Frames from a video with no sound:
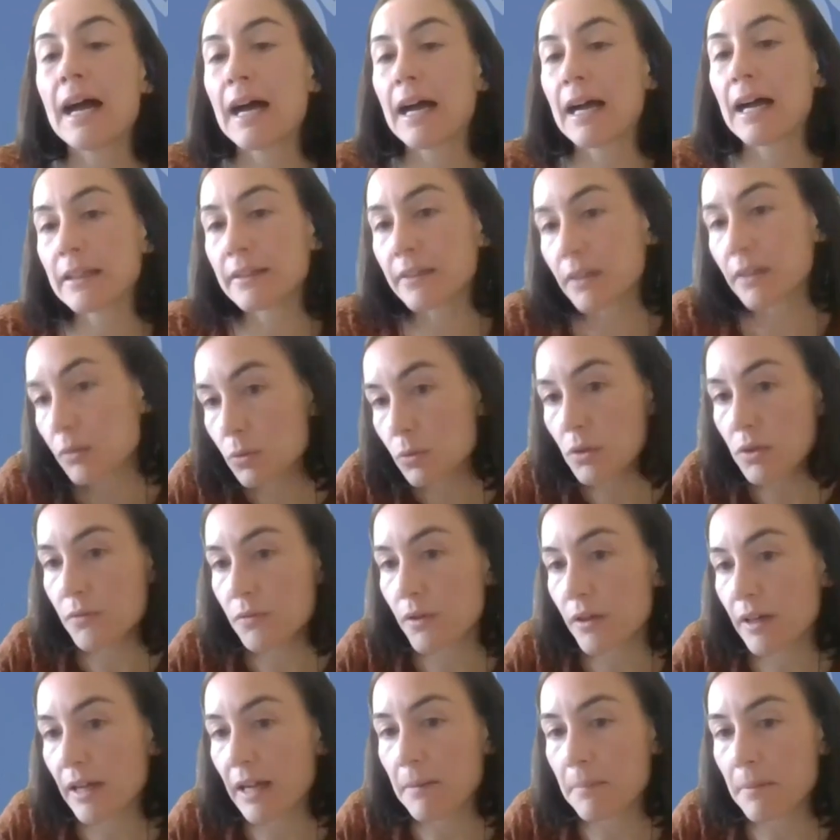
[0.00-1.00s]
And the
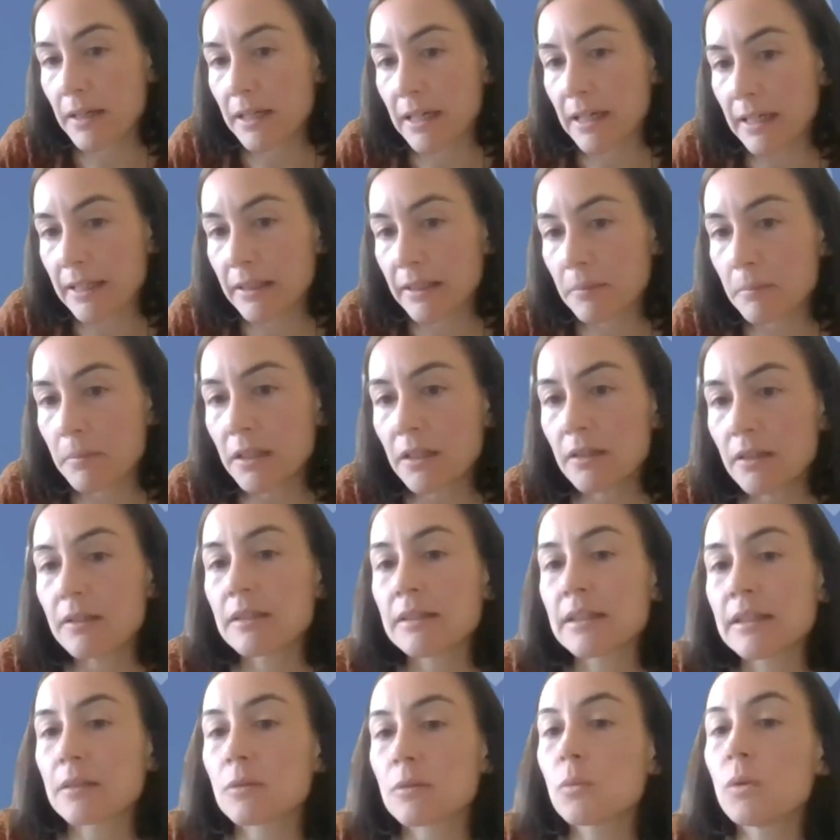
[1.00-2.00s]
Tools4CAP Academy
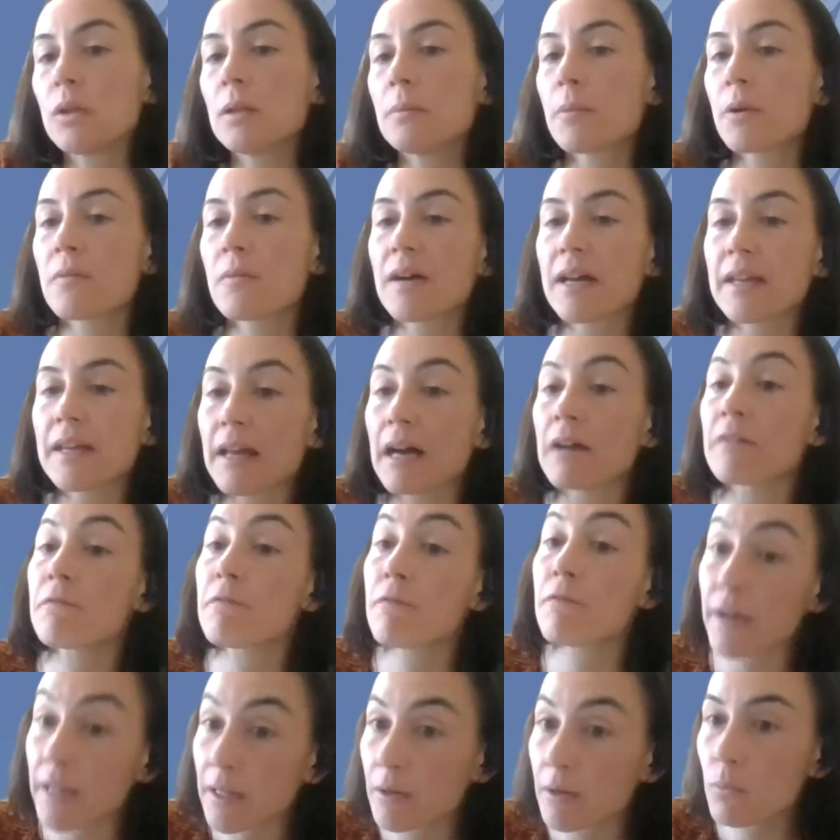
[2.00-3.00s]
that will provide a
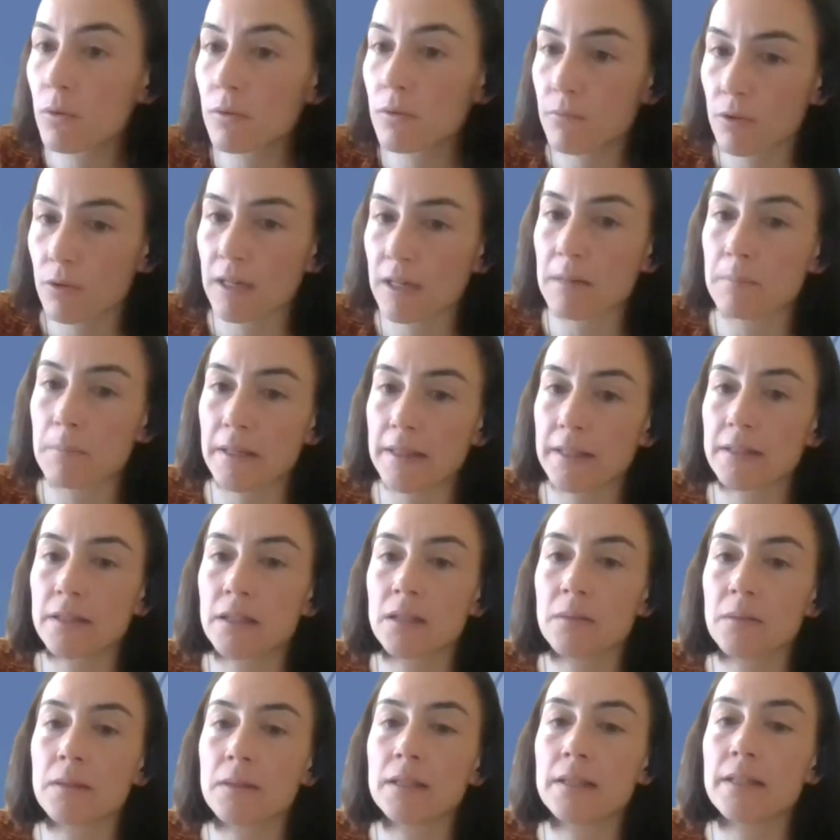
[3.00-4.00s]
framework for
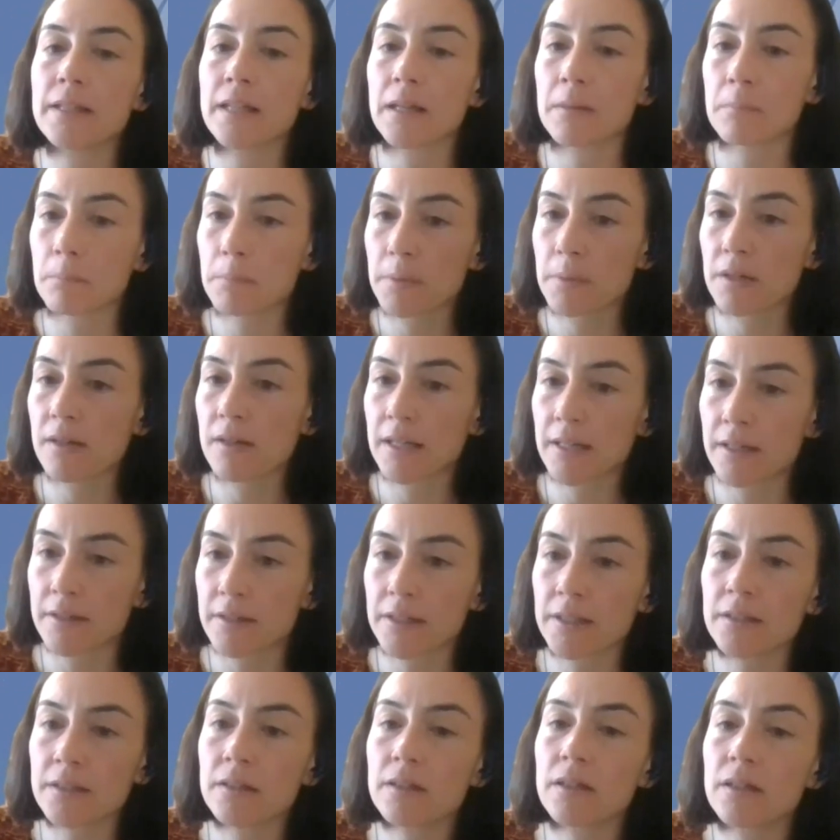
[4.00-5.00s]
capacity building and peer
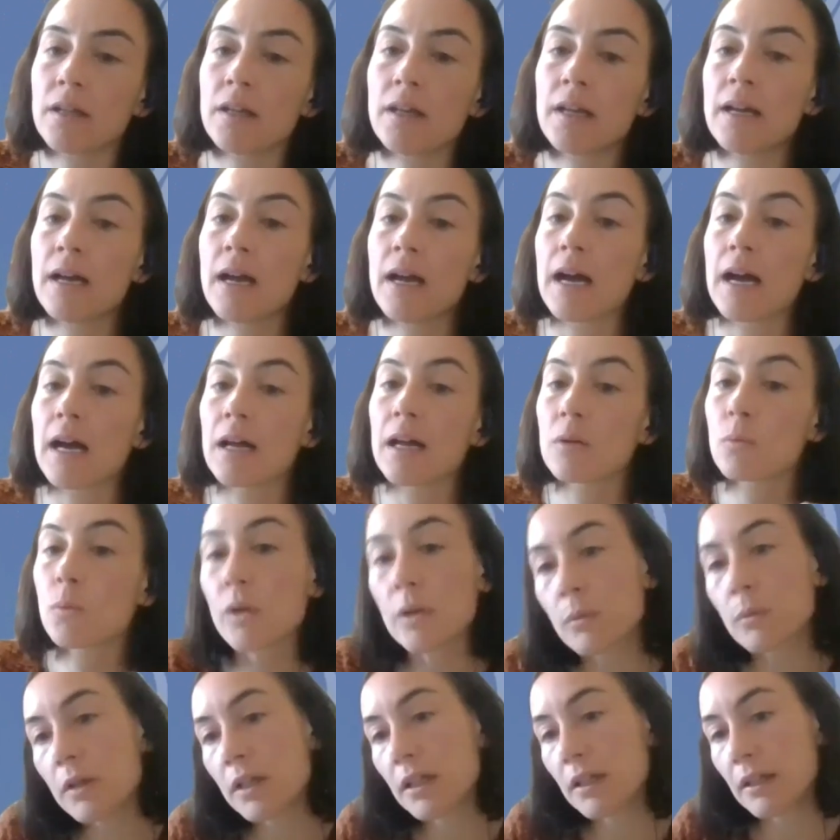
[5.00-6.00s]
learning. And
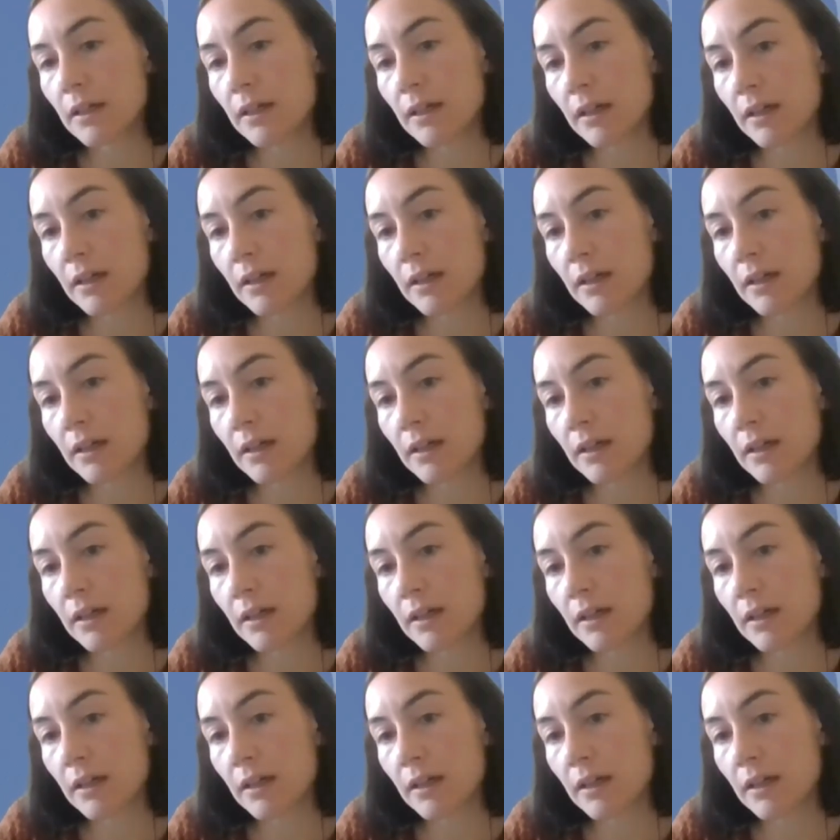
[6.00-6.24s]
we will